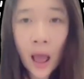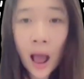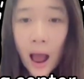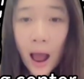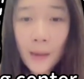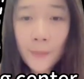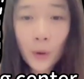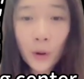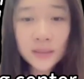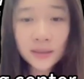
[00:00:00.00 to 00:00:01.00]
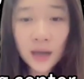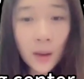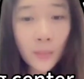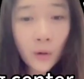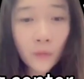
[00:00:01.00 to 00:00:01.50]
I bought a cup
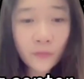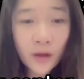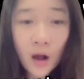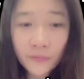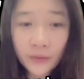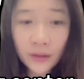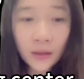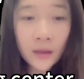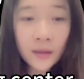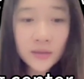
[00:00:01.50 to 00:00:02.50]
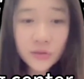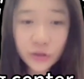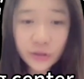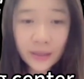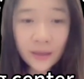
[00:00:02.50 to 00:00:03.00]
of coffee
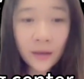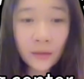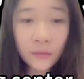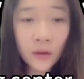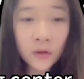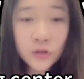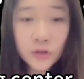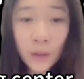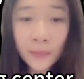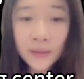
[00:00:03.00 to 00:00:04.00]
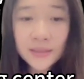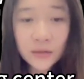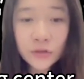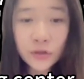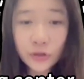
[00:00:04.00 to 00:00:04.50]
yesterday in a shopping
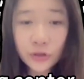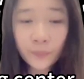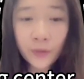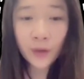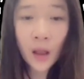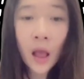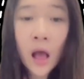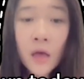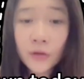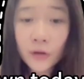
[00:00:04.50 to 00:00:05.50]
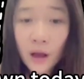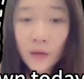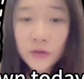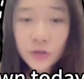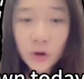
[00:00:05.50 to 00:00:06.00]
center. The coffee
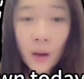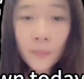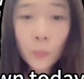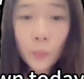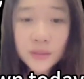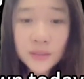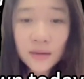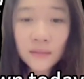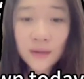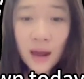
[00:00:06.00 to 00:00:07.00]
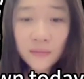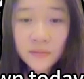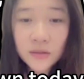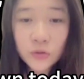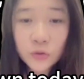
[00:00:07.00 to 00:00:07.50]
shop was announced
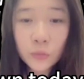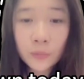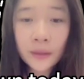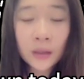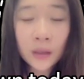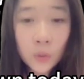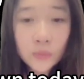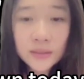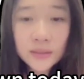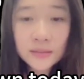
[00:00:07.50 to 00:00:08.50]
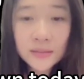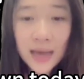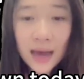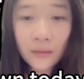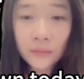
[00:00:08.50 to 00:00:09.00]
to be closed
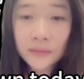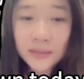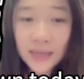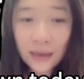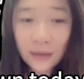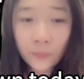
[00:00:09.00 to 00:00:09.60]
down today.